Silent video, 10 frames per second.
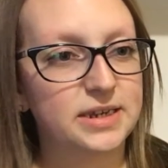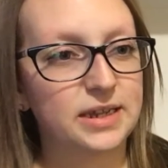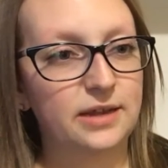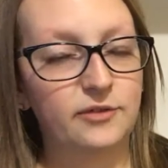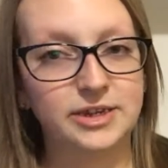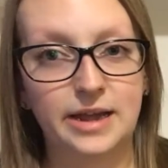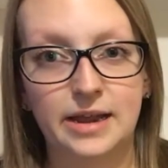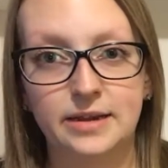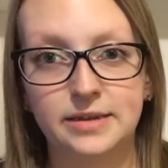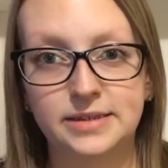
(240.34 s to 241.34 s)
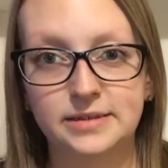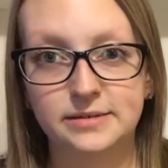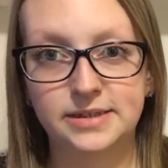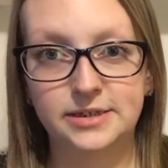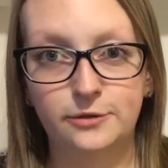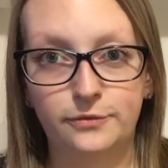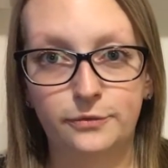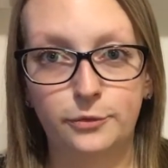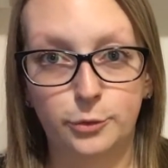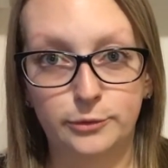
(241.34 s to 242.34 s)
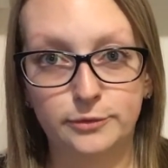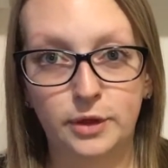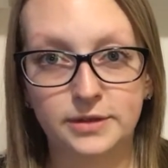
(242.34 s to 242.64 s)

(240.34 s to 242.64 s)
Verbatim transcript: it nearly every day and it's still full